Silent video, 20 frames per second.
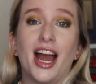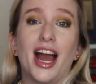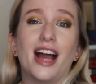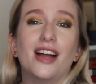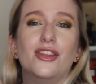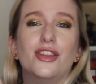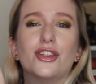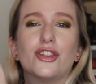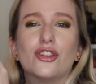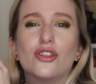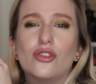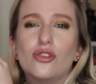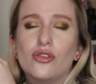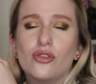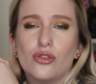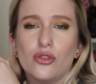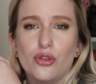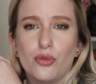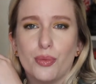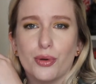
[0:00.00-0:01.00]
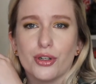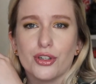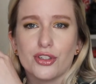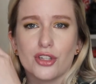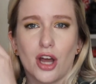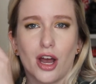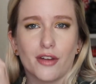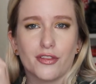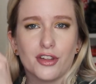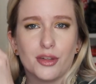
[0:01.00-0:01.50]
And this is super
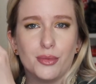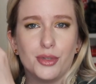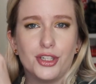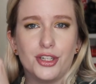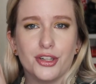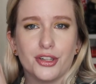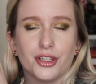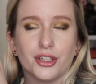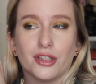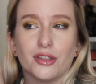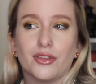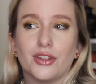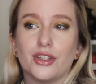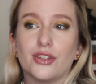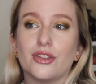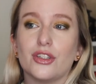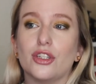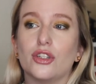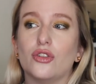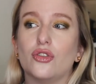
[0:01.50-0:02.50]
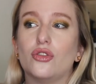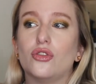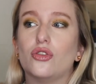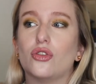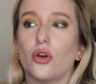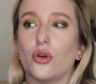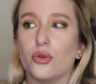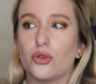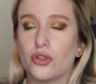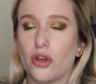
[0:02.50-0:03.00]
soft. The material of this is
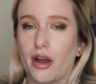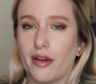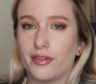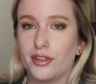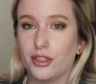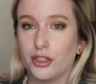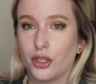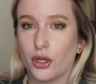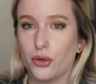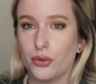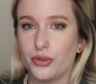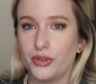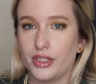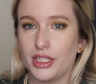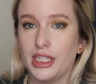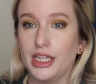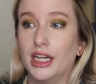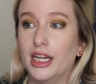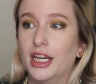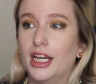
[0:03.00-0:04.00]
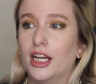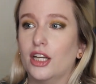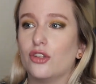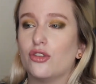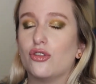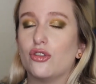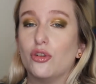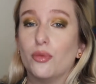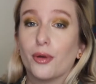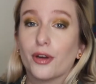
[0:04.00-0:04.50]
so soft and cozy,
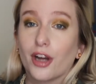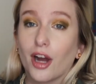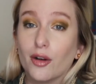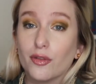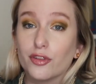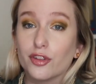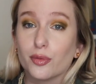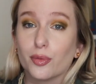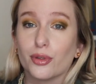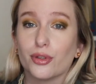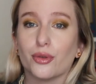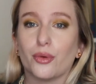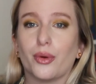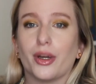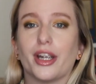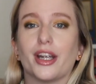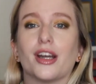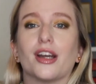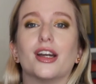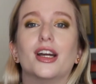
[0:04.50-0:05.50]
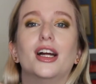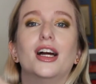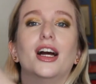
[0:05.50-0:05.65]
super comfortable to wear.